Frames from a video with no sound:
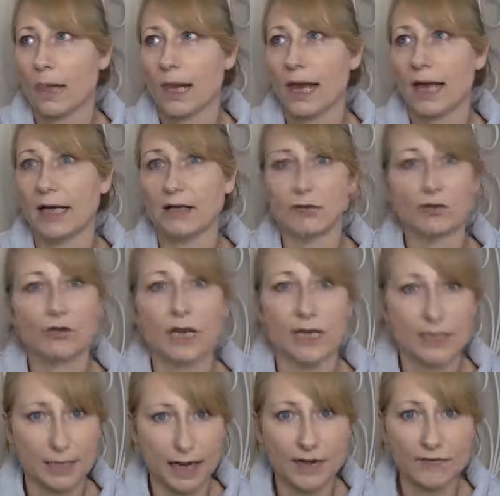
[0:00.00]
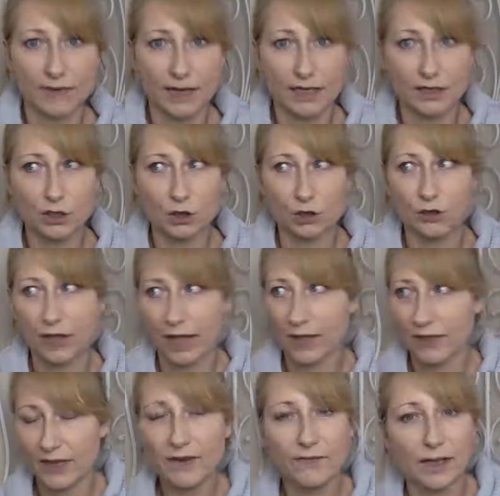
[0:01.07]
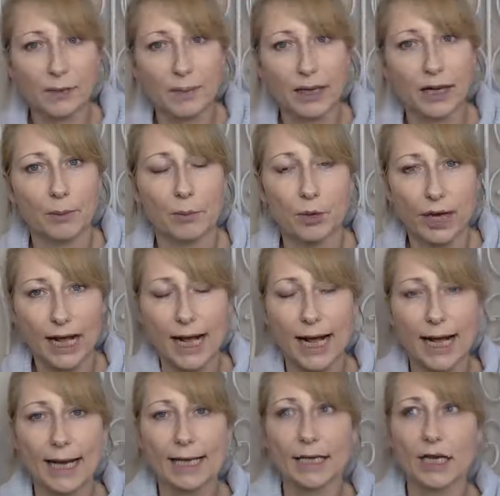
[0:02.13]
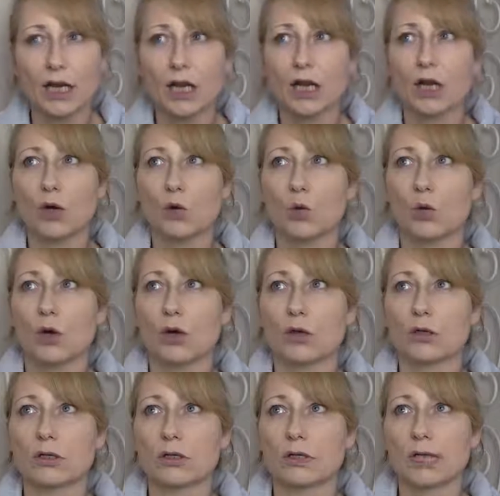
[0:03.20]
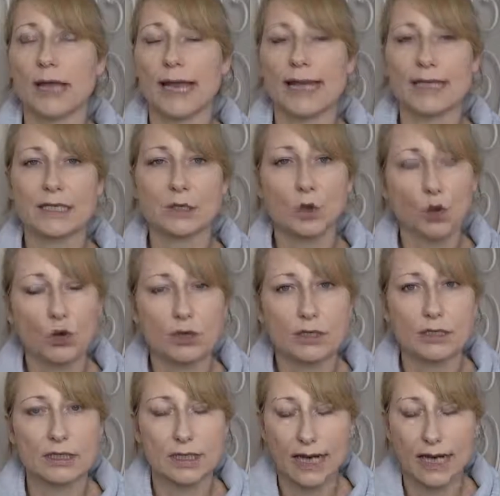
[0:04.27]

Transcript: And great, I felt good that they felt better, but I was exhausted.